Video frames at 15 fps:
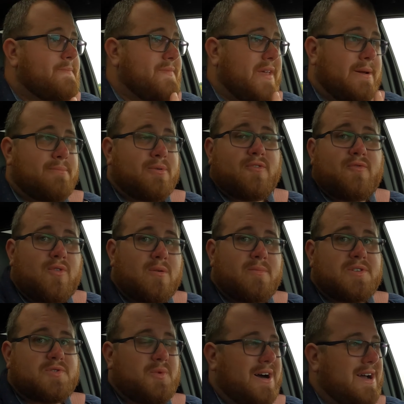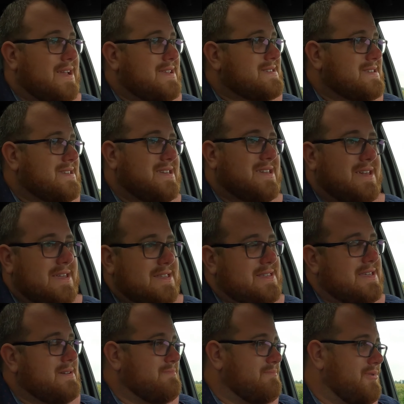And performance-wise, it
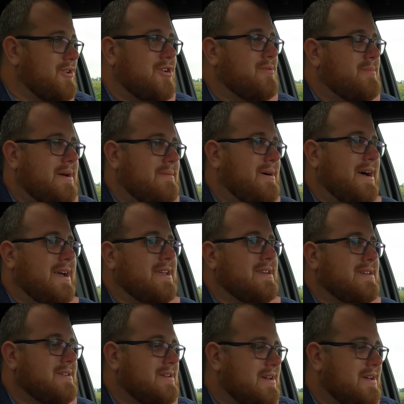didn't blow my mind.